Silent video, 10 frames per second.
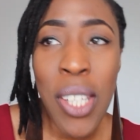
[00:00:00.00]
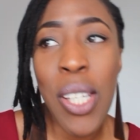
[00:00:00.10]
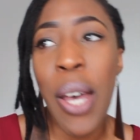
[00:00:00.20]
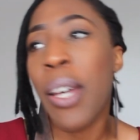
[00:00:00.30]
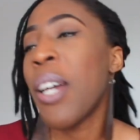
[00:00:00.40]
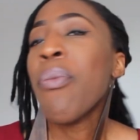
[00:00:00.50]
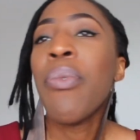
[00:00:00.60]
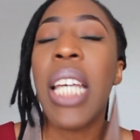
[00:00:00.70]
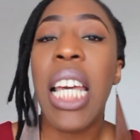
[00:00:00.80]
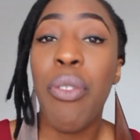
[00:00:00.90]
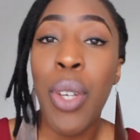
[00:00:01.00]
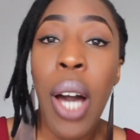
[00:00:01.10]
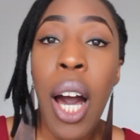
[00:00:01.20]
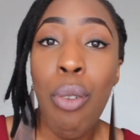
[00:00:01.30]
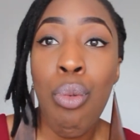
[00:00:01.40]
So if
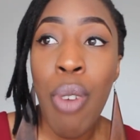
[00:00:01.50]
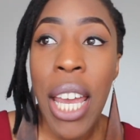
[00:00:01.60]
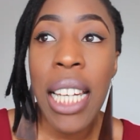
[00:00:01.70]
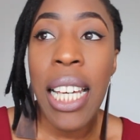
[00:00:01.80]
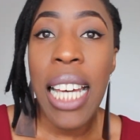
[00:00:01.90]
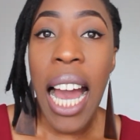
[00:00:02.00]
you are really,